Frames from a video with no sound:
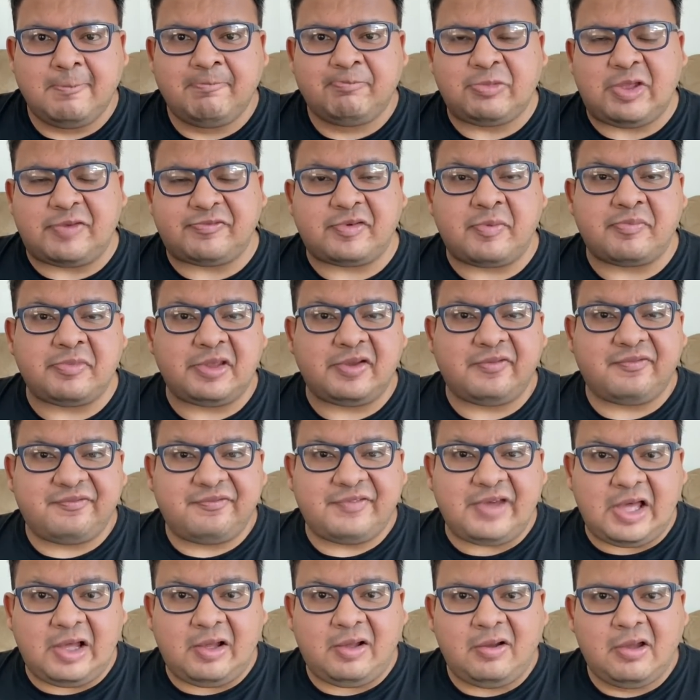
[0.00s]
something
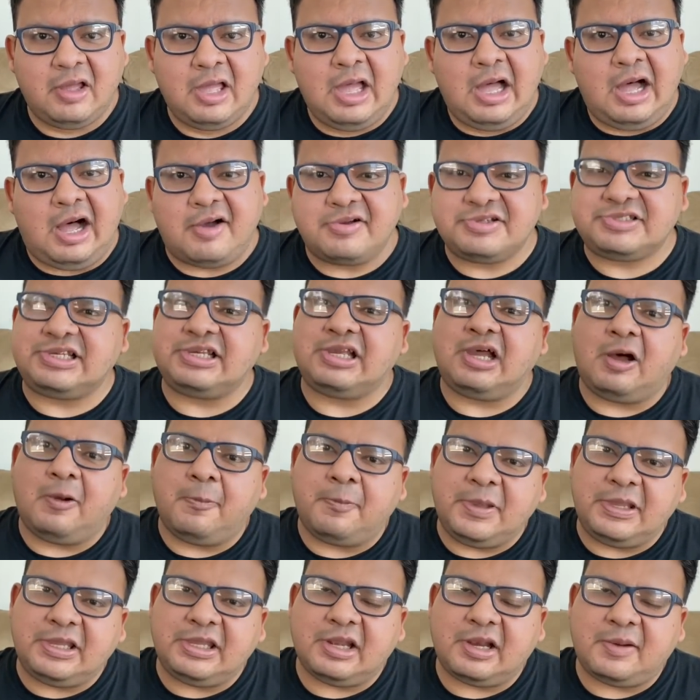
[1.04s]
fell, I'll say I'll
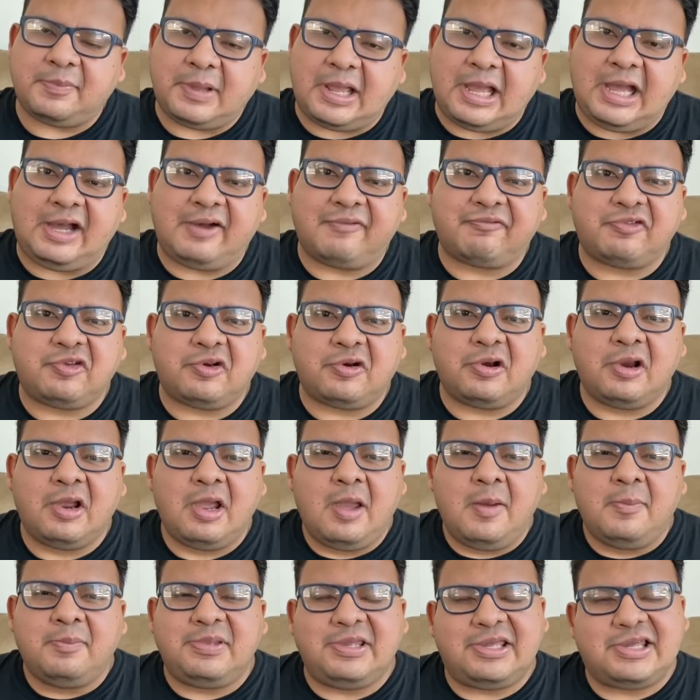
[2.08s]
pick it up after.
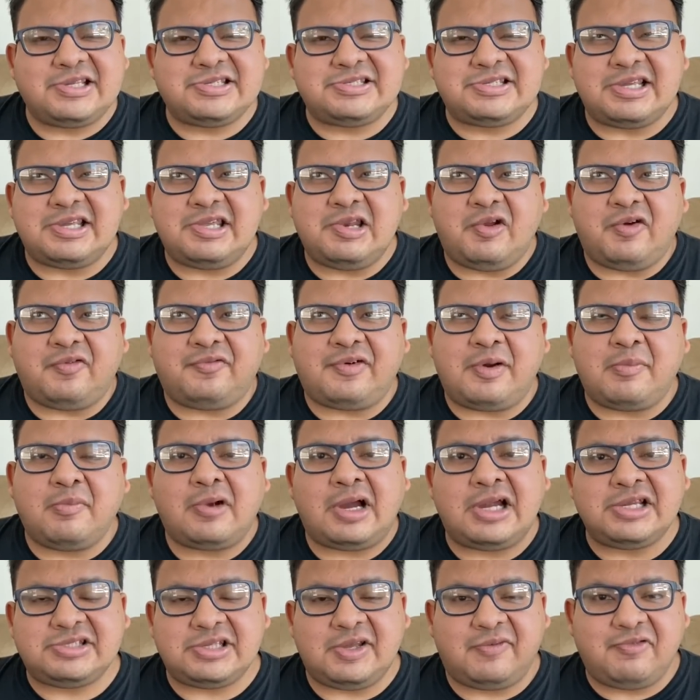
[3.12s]
Because
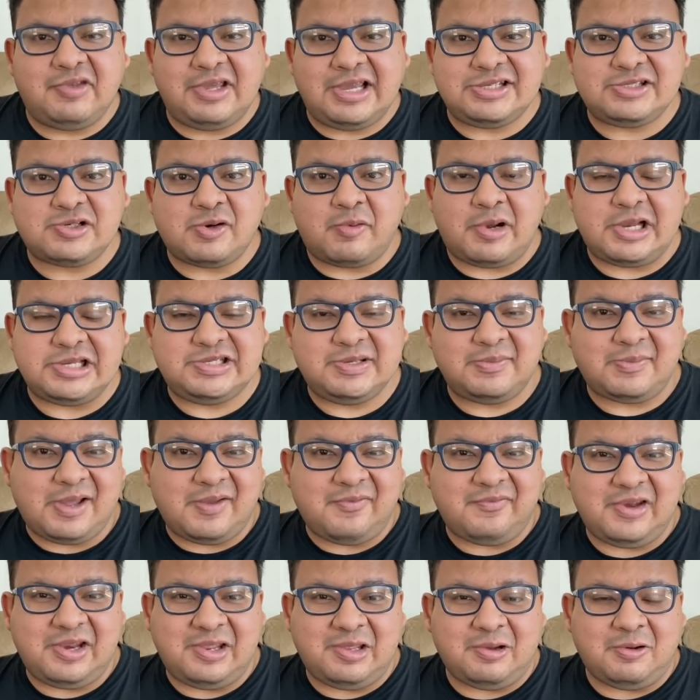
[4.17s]
if you guys are watching my
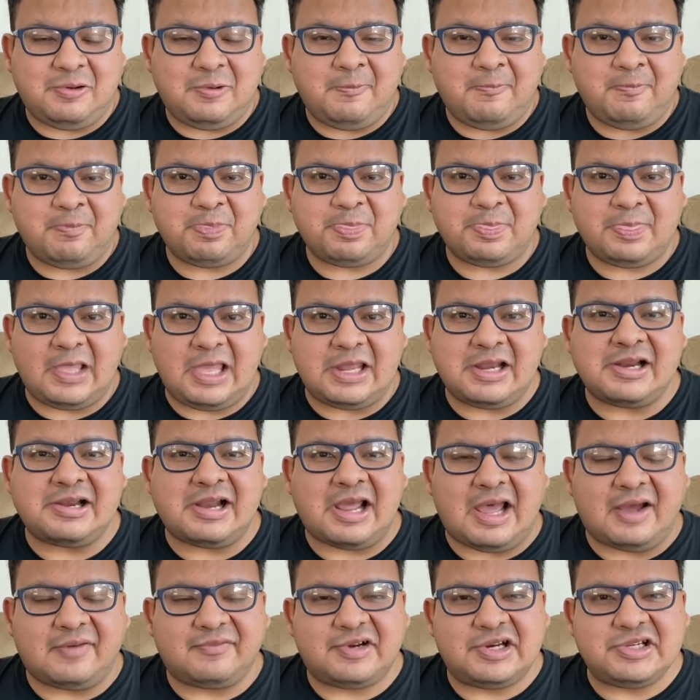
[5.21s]
video, and on
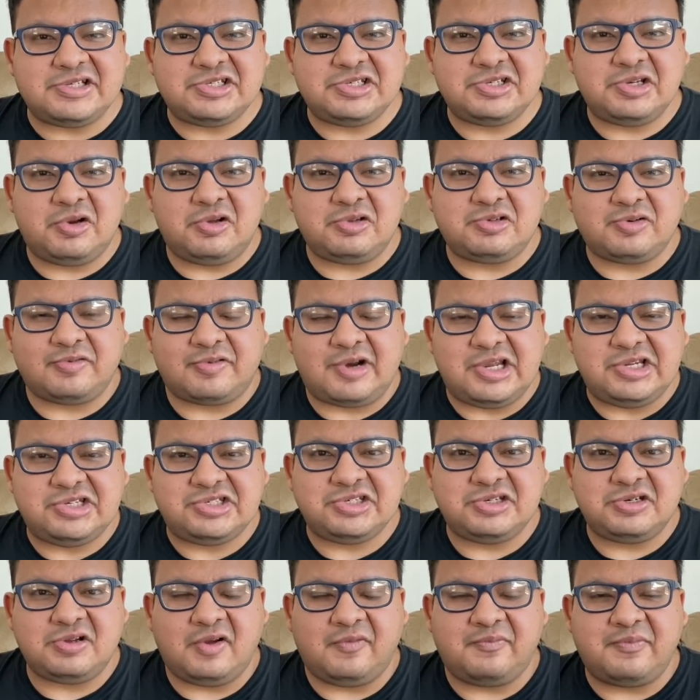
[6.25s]
average,
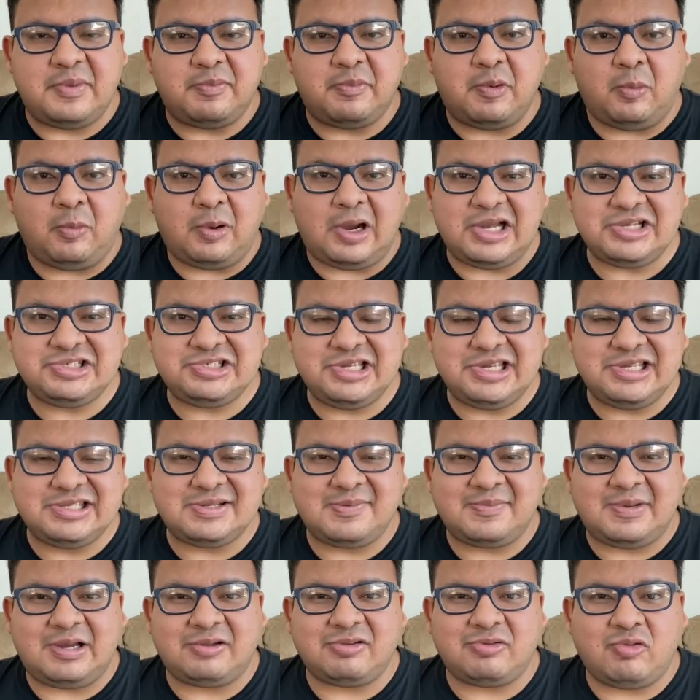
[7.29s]
duration of people watching is
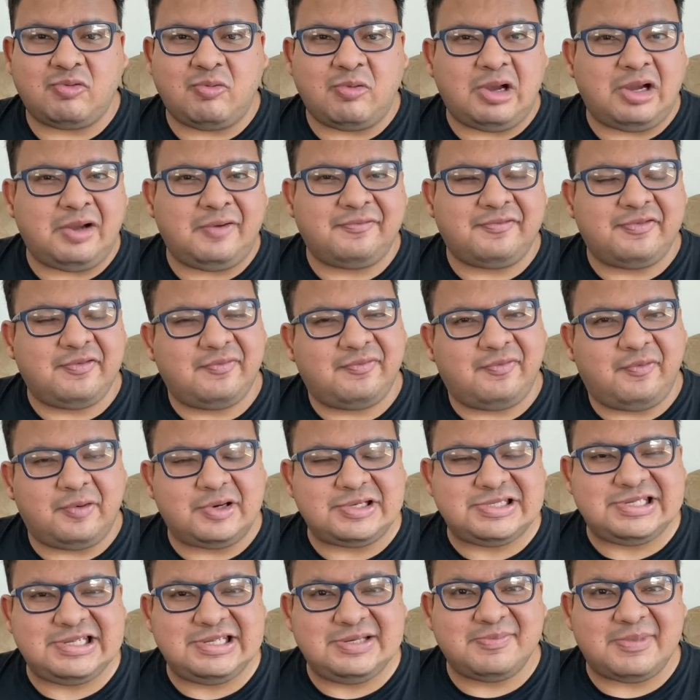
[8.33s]
about 12 to
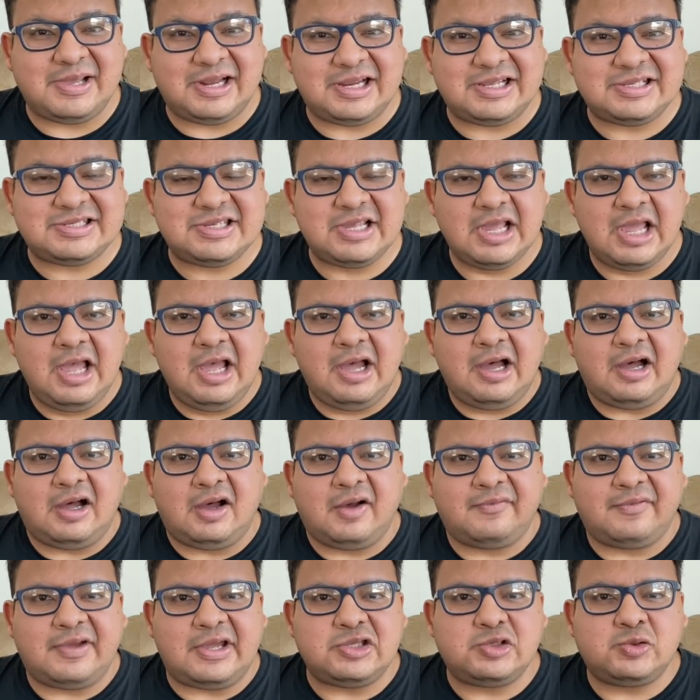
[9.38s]
14 minutes
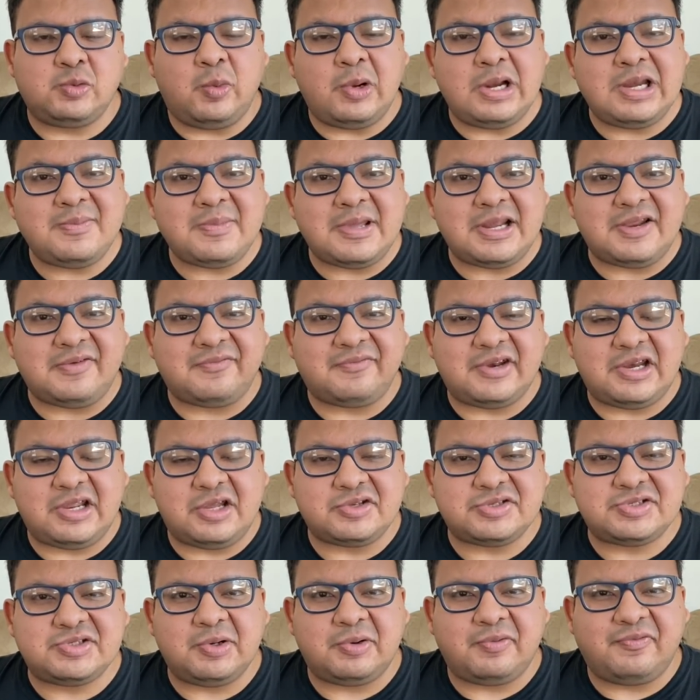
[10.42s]
of a 20-minute video.
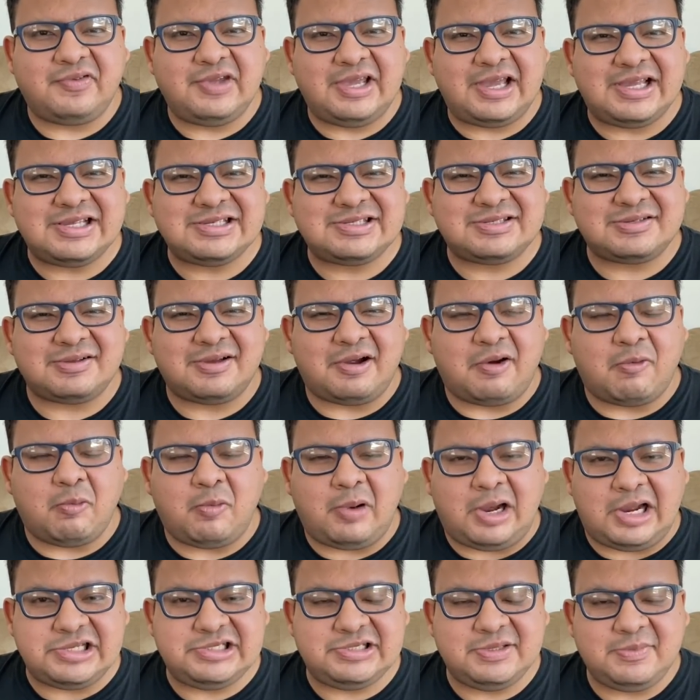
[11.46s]
So if you guys are
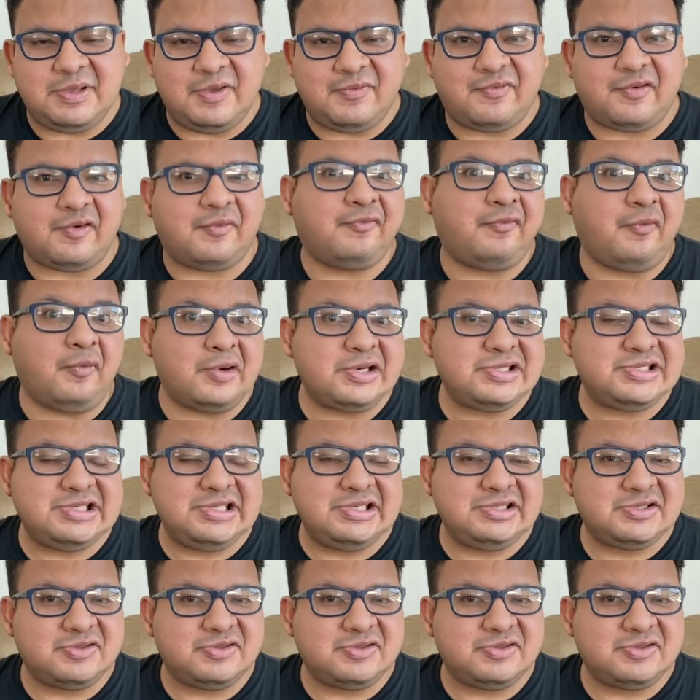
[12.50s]
watching me for 14